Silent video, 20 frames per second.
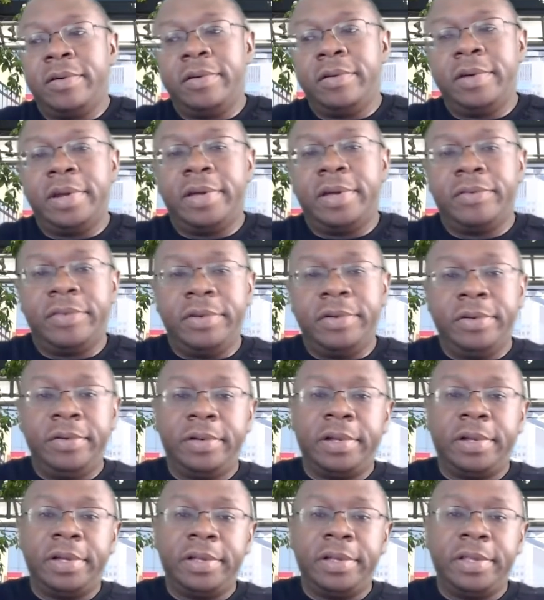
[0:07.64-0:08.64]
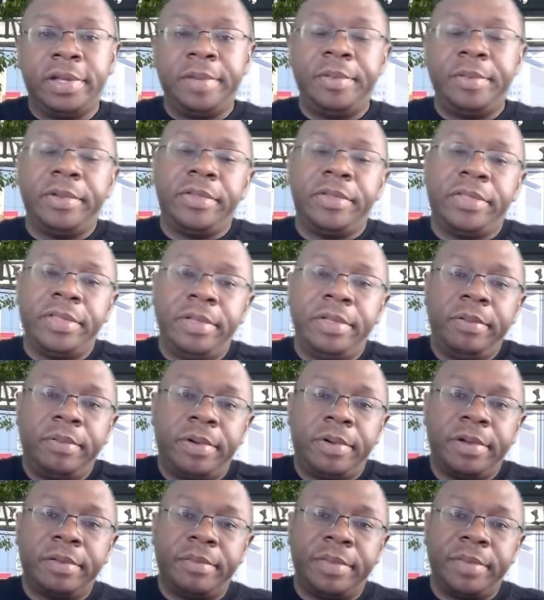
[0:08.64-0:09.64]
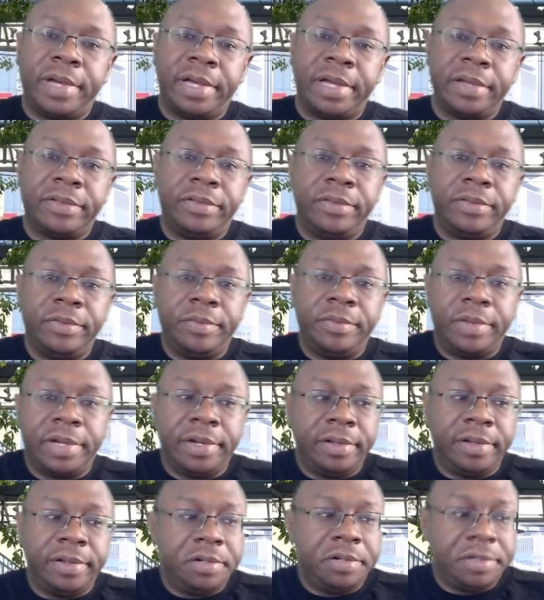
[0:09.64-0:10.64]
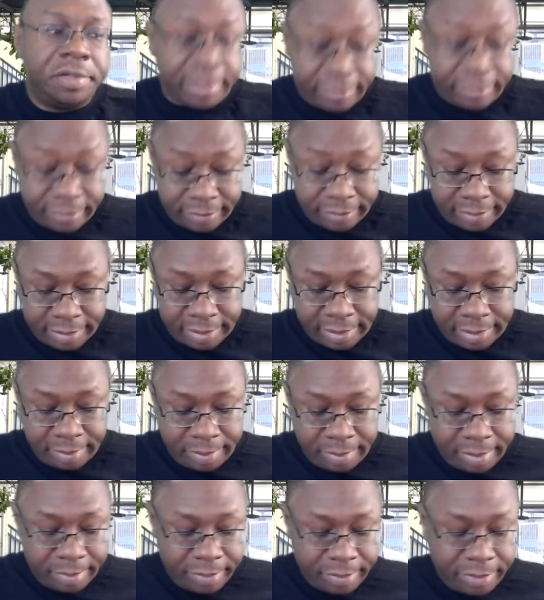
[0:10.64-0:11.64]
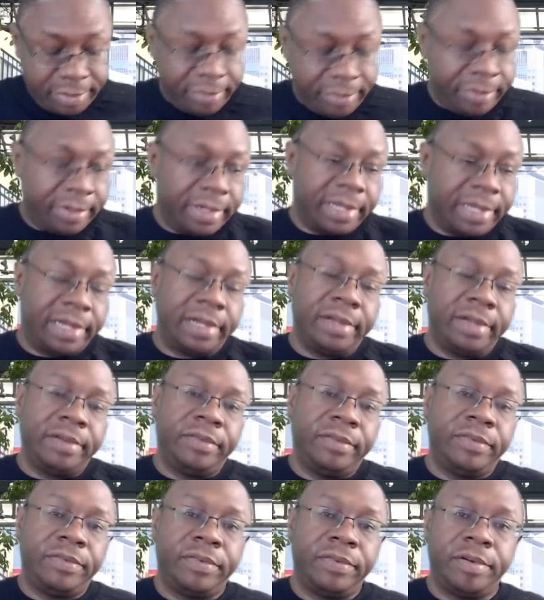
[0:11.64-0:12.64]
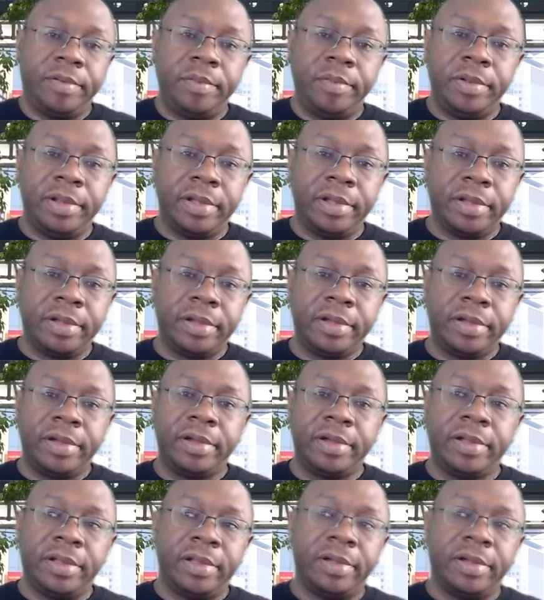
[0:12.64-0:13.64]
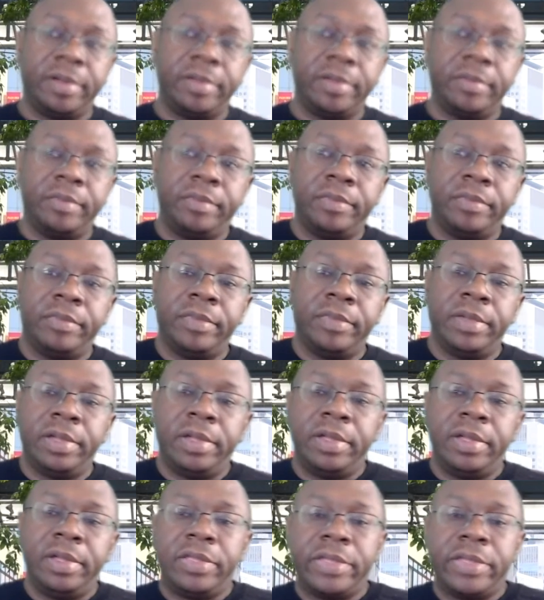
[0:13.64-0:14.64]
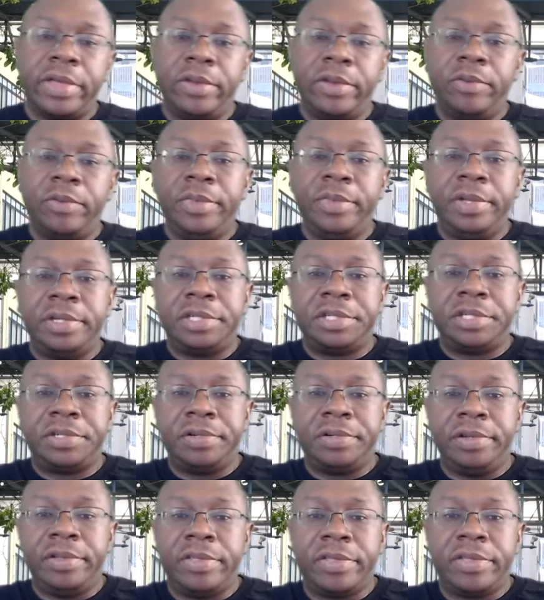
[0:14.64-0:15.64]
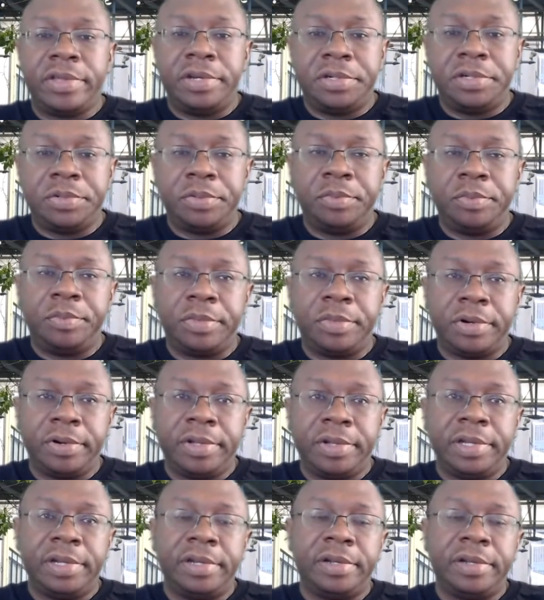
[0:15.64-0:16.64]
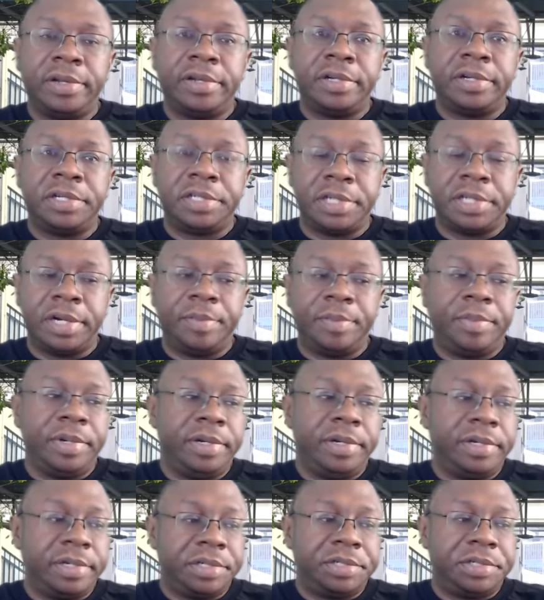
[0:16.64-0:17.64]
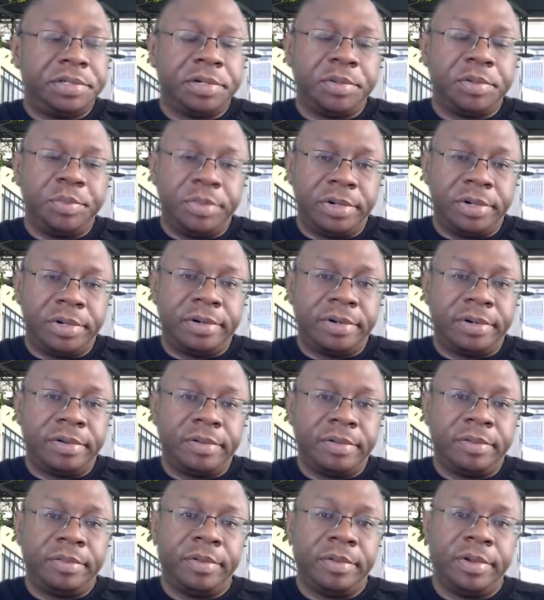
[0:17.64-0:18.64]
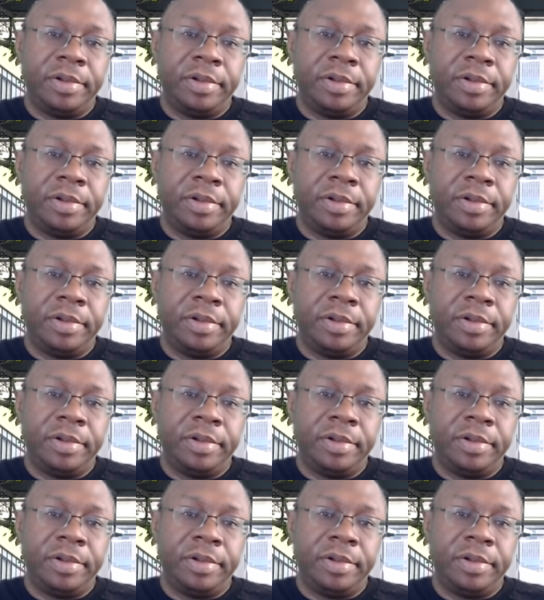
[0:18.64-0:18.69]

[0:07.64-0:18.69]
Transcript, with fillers: good afternoon, long time no see. Welcome back to Mind We Travel. I am coming to you live from the um, Sanamia Street Central Market Shopping District Mall